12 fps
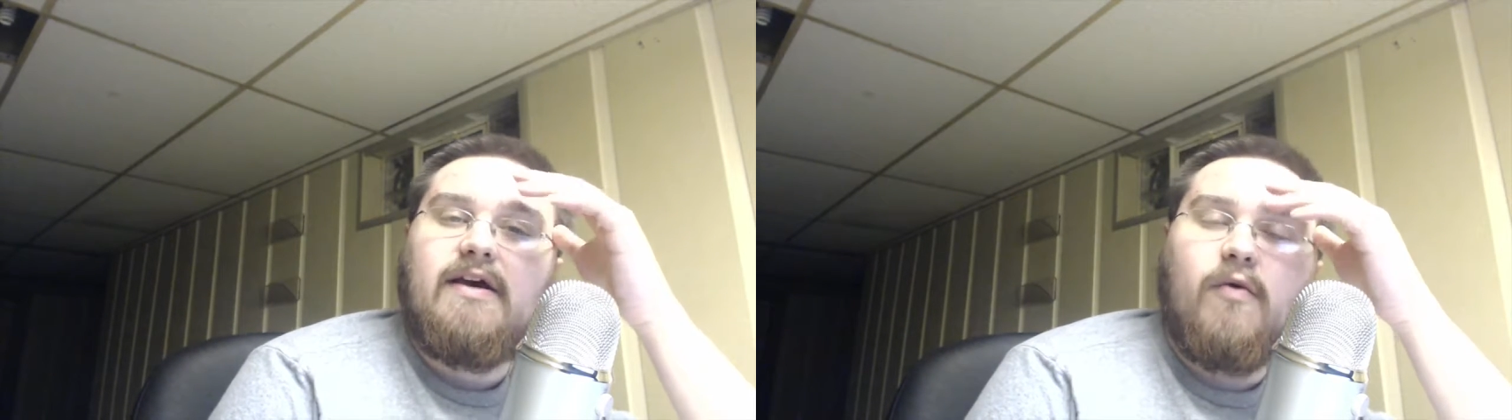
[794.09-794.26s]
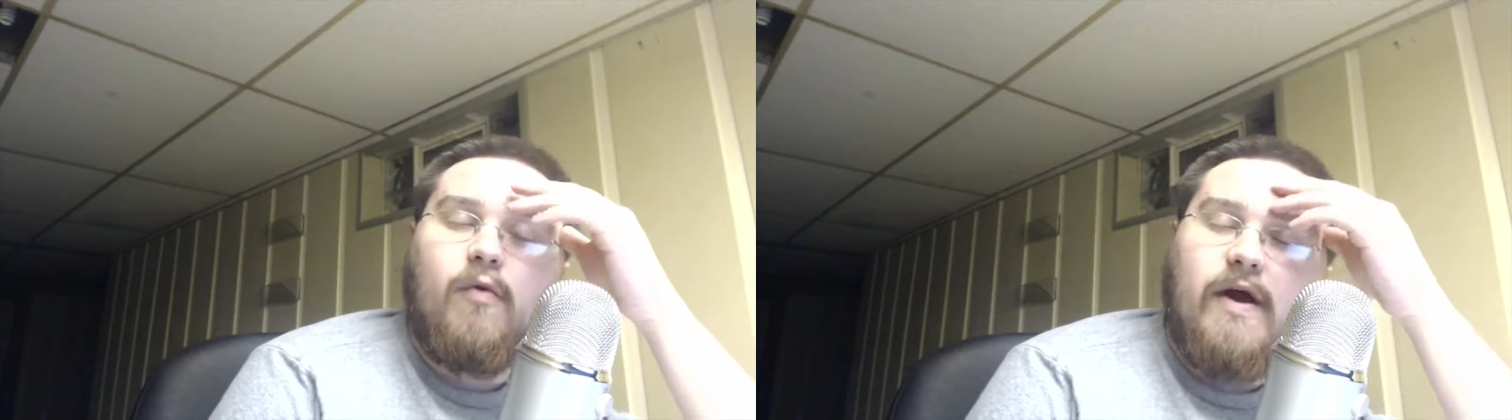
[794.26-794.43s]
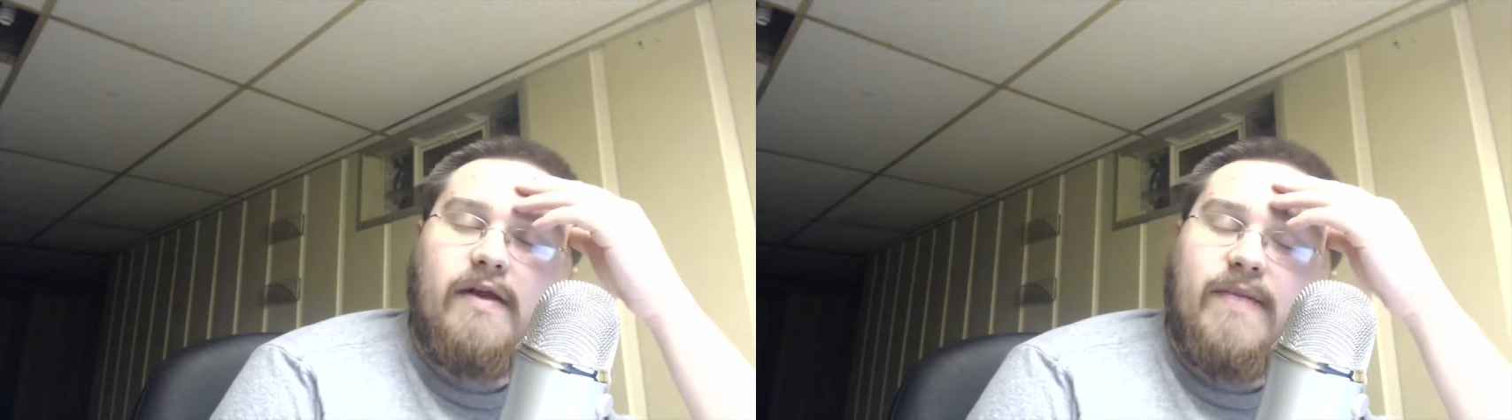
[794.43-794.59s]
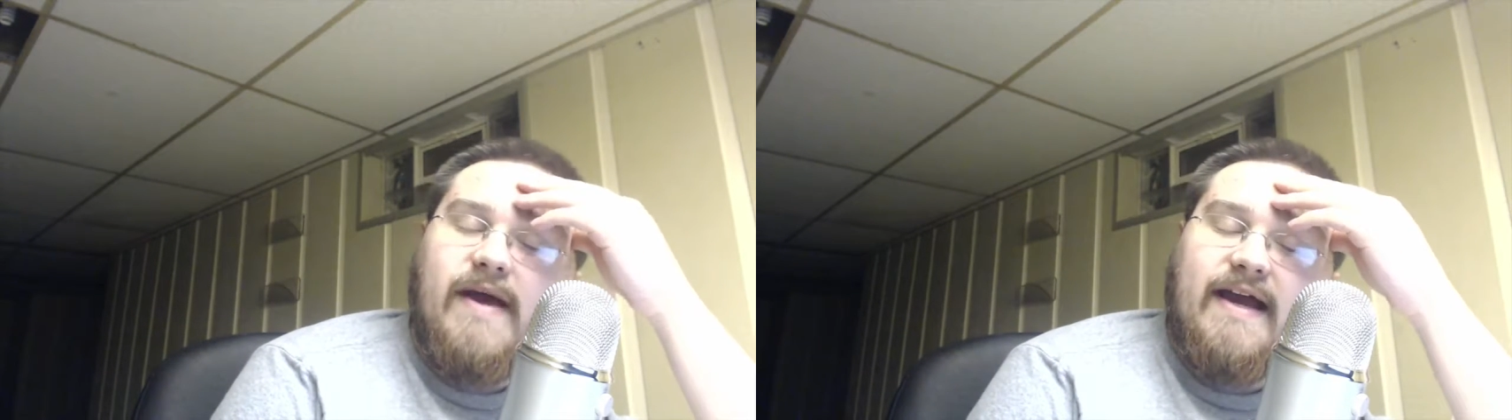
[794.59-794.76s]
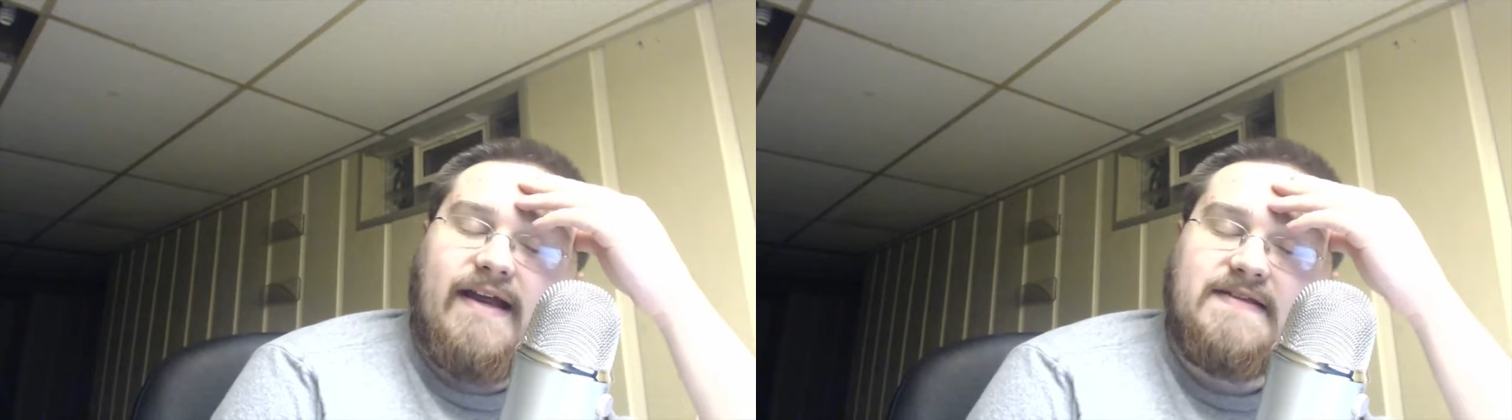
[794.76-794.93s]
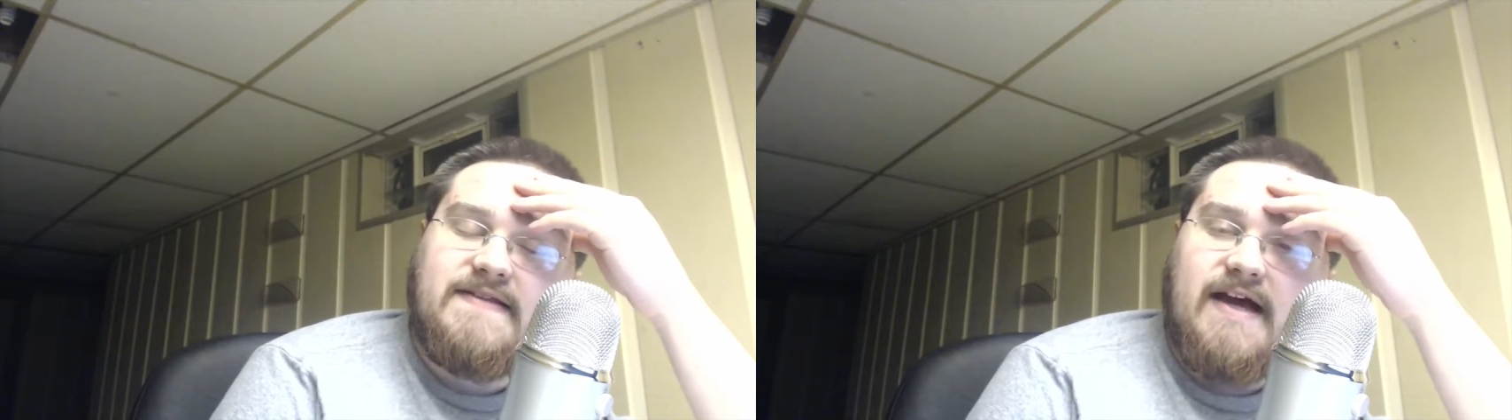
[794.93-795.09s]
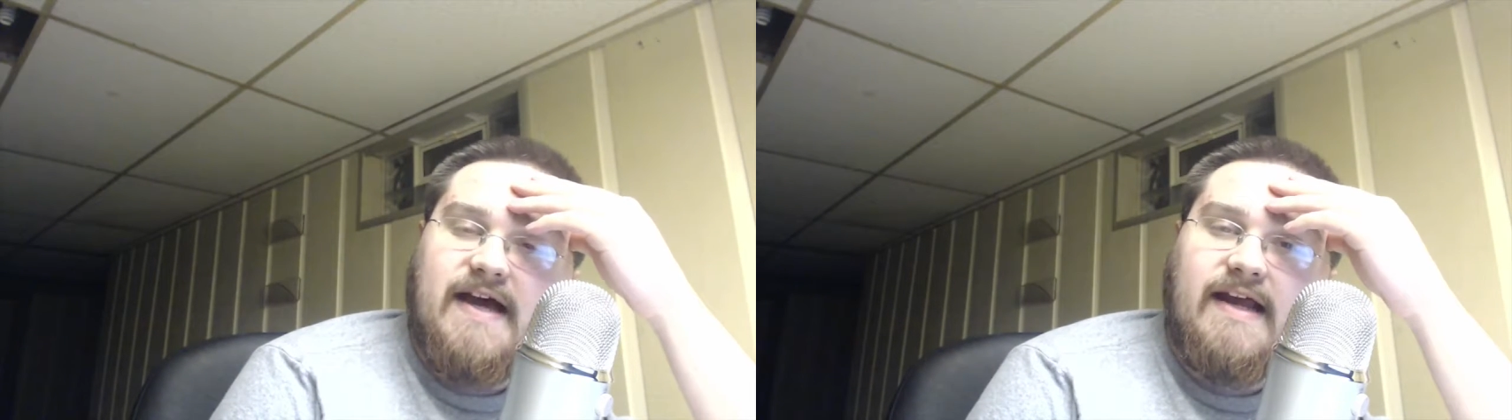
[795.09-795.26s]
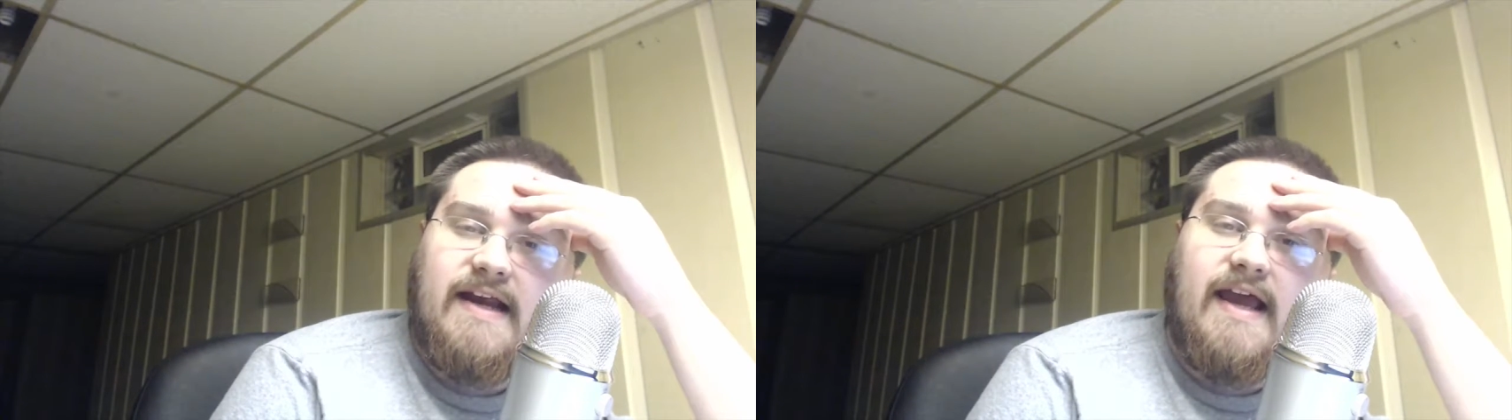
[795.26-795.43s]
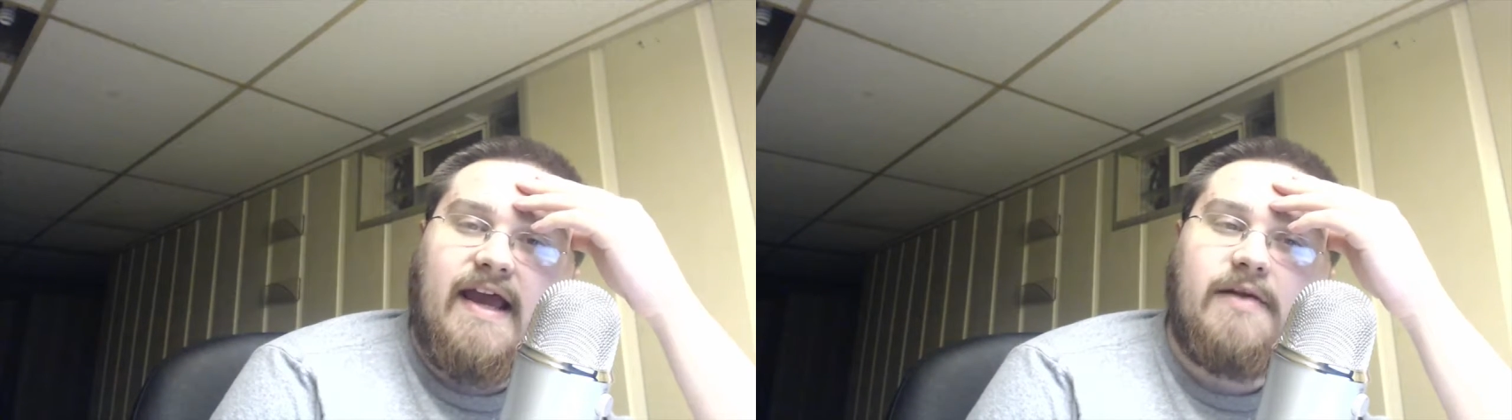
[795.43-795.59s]
went back
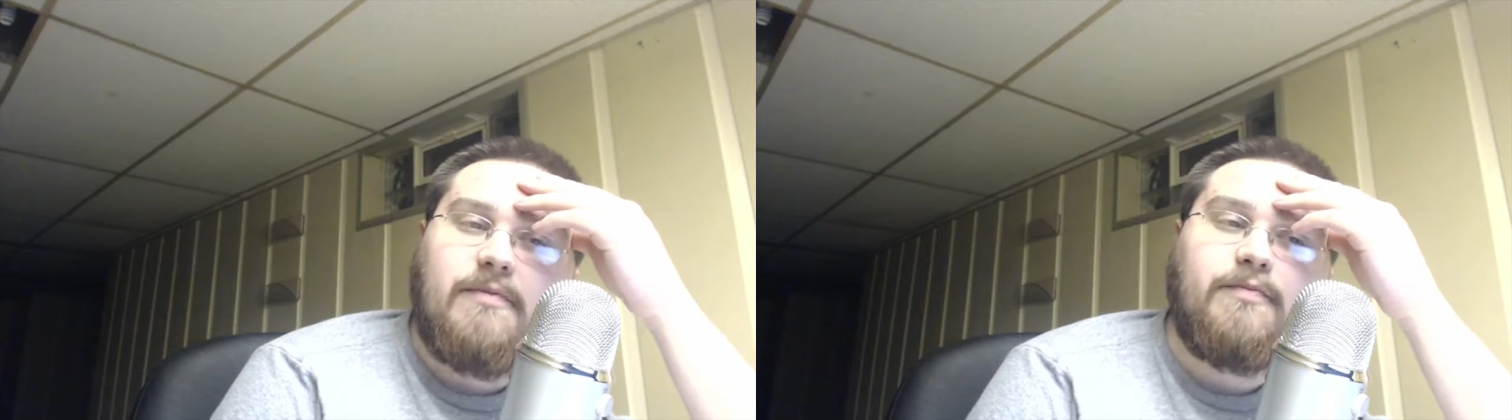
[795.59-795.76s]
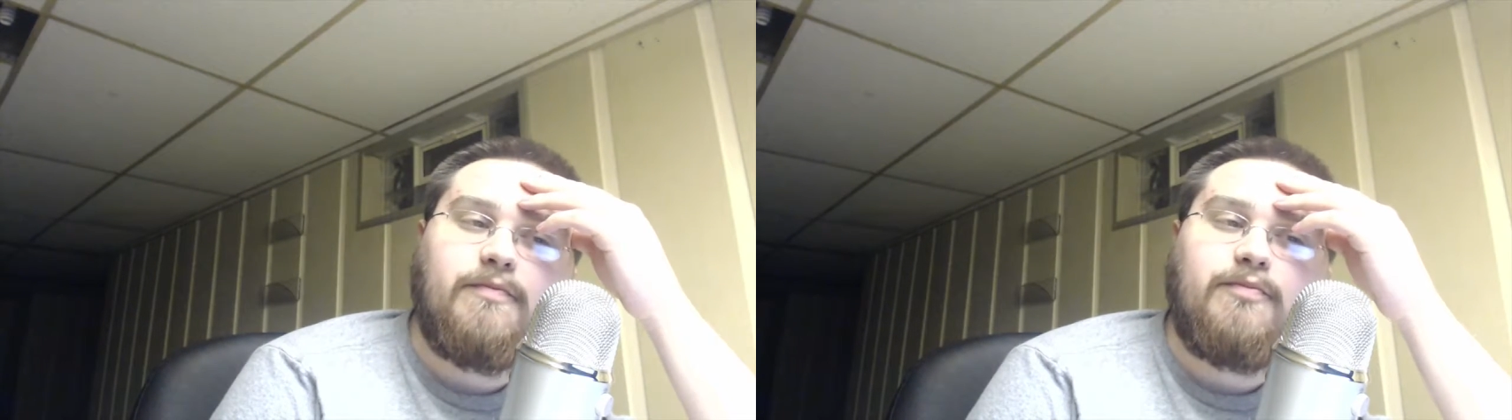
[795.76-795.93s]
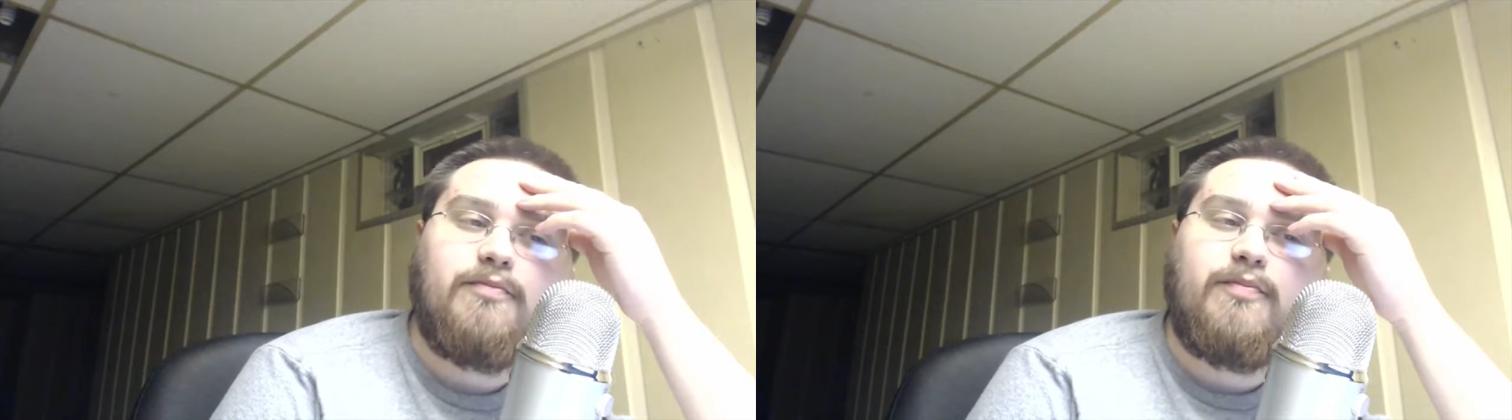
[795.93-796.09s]
inside, and